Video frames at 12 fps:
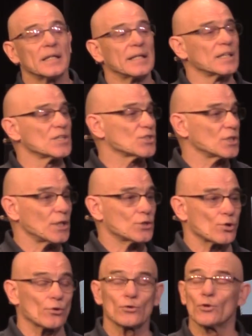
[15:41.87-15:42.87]
It is an
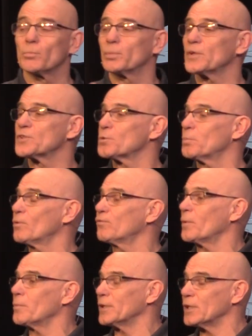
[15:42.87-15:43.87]
eternal principle
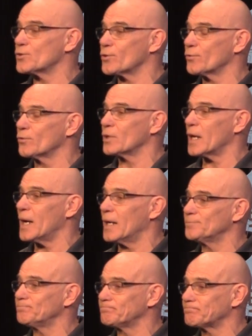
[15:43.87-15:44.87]
from an eternal
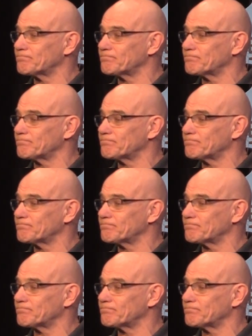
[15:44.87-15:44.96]
God.